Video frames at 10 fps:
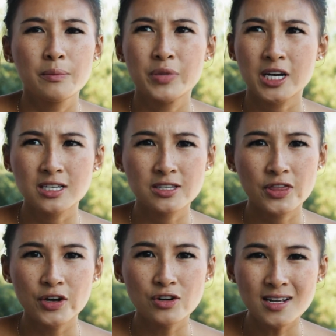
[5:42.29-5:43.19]
because
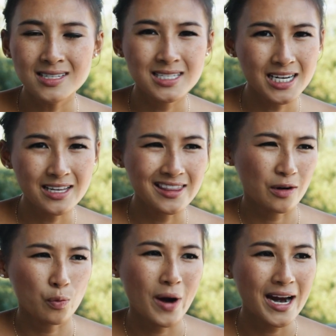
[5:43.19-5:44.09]
they're not sitting
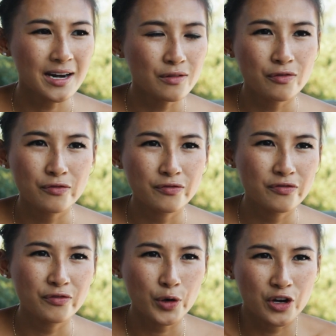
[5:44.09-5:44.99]
there waiting
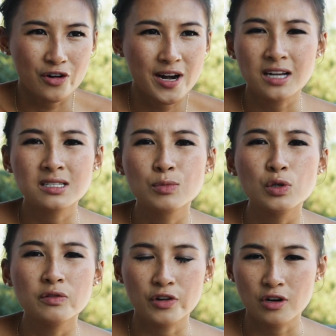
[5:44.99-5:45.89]
for your next
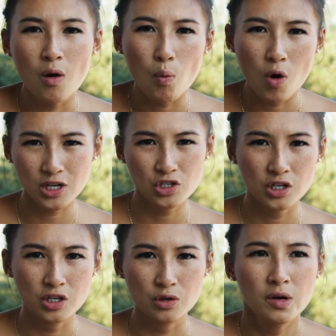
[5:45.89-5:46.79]
move. They're not
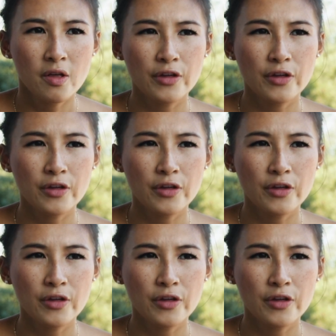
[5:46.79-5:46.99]
watching you.